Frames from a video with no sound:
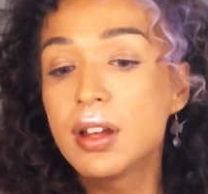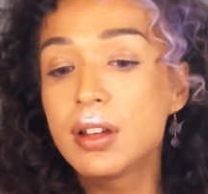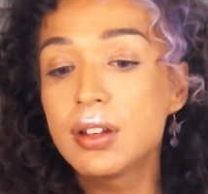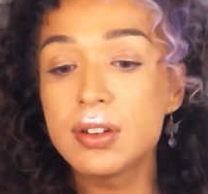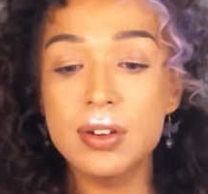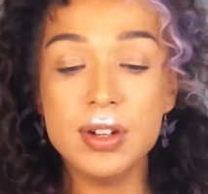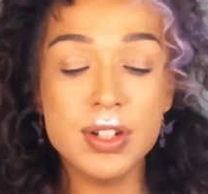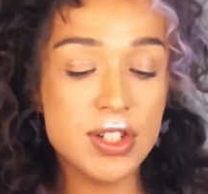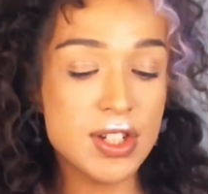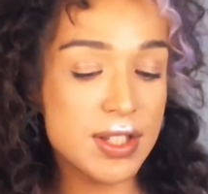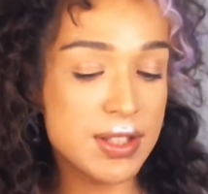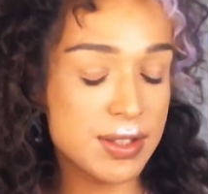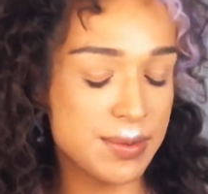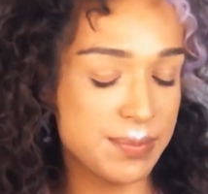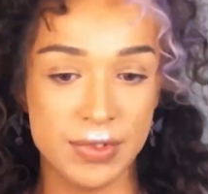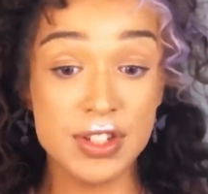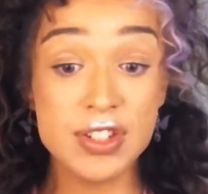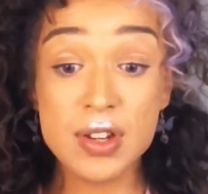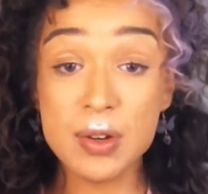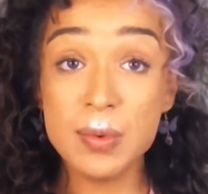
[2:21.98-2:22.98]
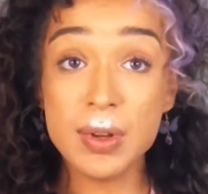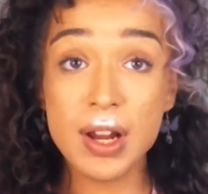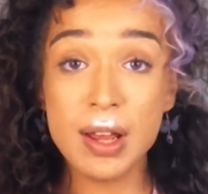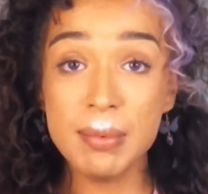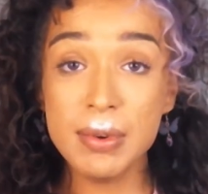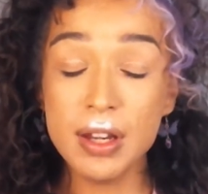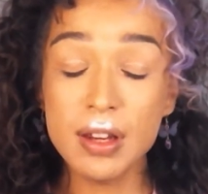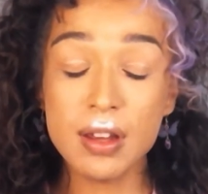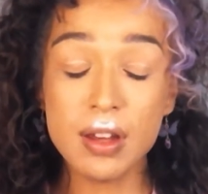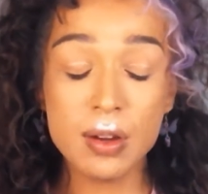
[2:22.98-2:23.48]
Gorgeous. So what I'm
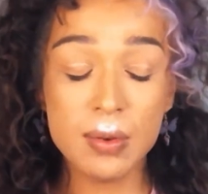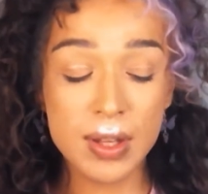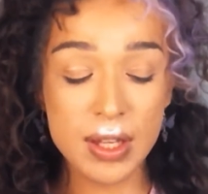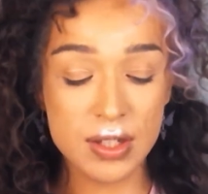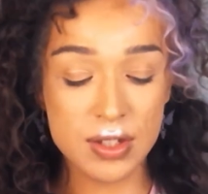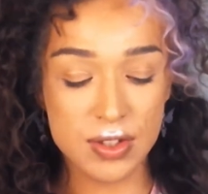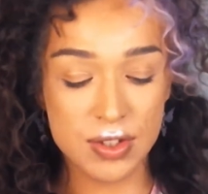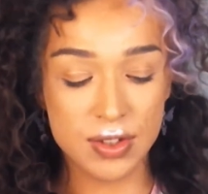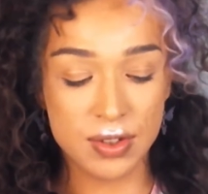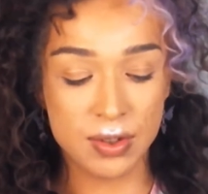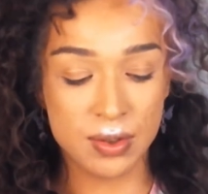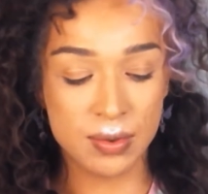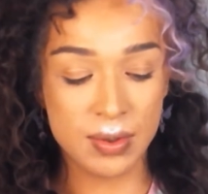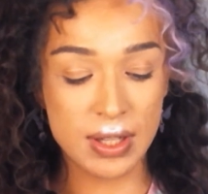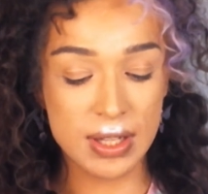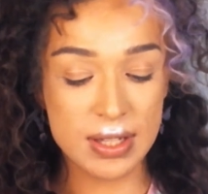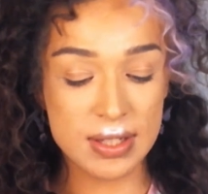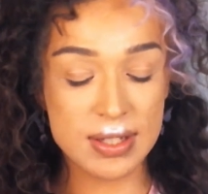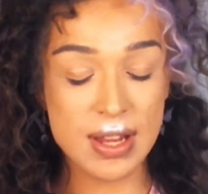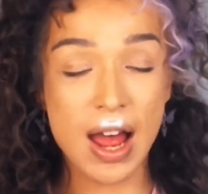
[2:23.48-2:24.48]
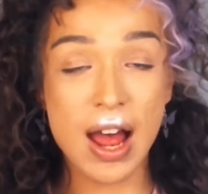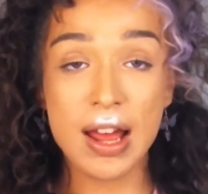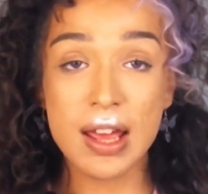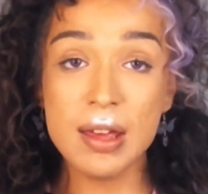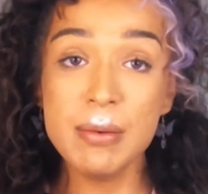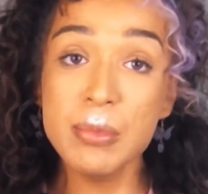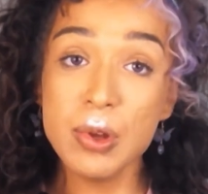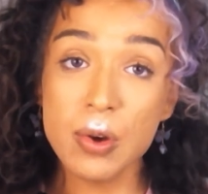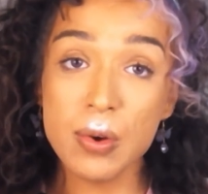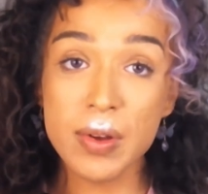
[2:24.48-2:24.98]
going to go into is I
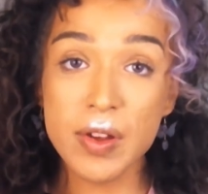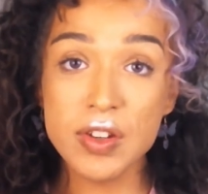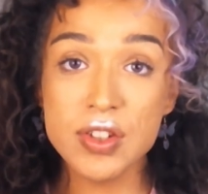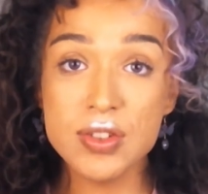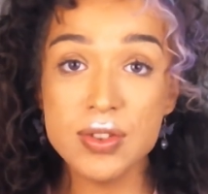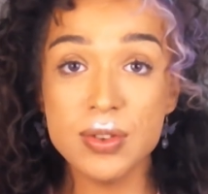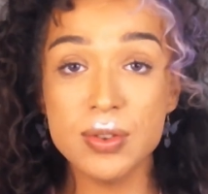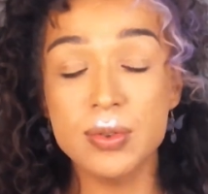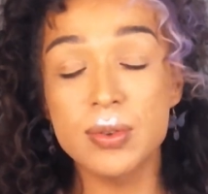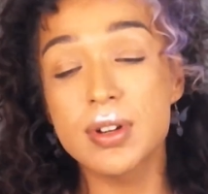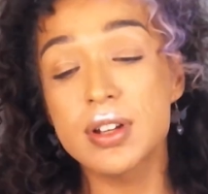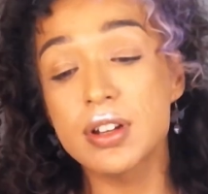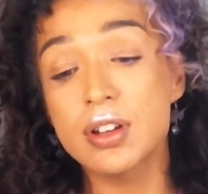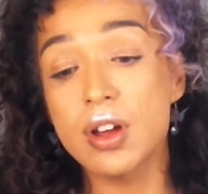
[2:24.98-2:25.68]
am going to